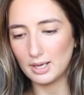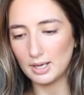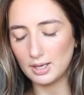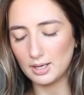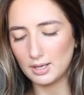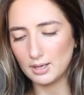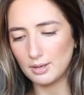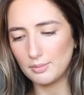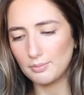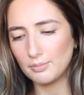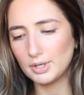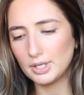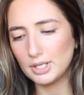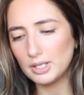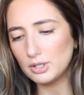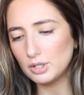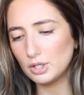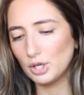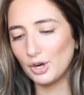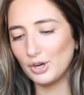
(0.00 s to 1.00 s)
I'm
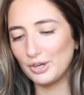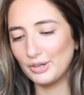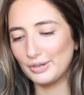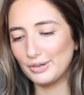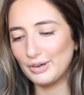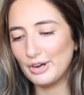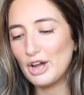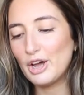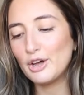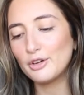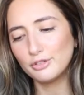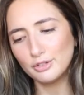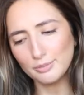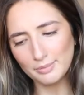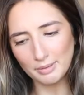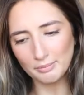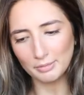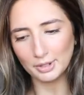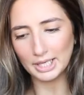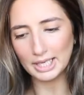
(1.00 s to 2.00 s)
pretty sure from
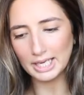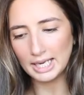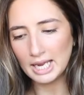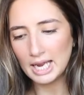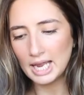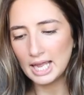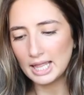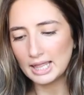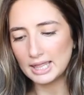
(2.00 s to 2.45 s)
memory